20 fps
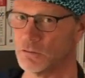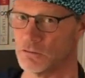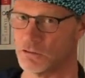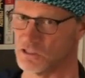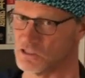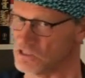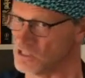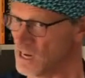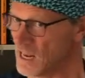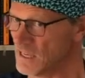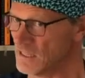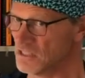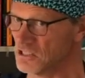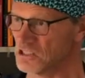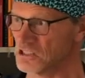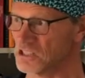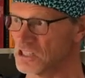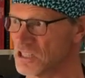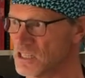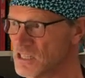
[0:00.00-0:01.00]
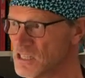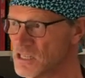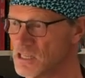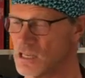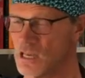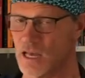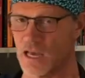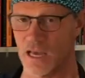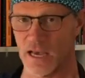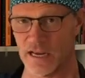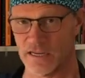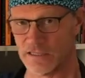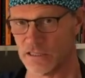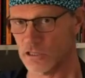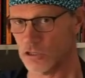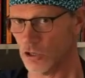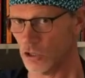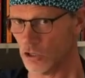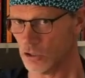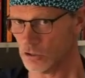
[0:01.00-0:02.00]
It's like a key and a
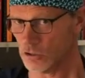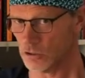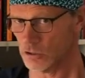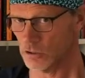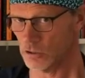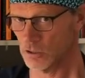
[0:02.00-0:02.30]
lock.